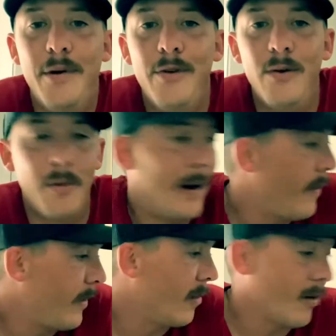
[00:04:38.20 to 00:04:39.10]
a little about
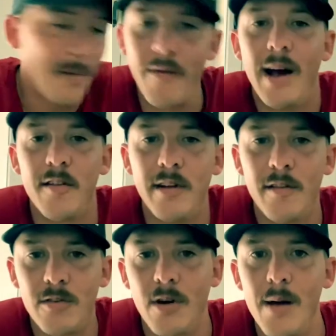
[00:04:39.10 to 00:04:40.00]
this on my last
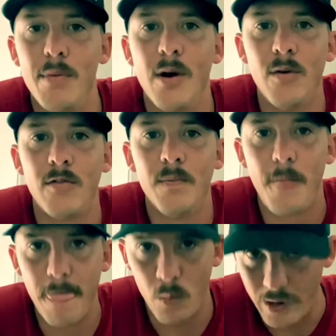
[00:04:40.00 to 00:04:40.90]
Instagram post.
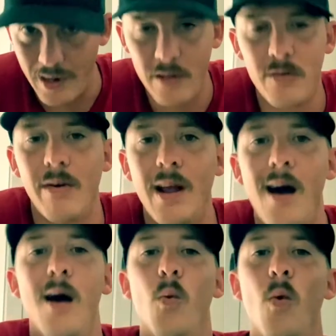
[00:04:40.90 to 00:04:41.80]
When it gets really
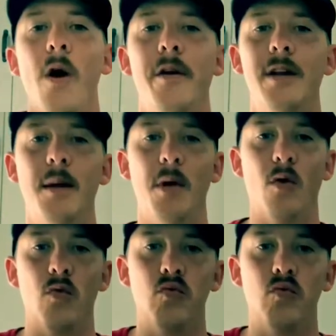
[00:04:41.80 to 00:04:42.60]
hot, water temp goes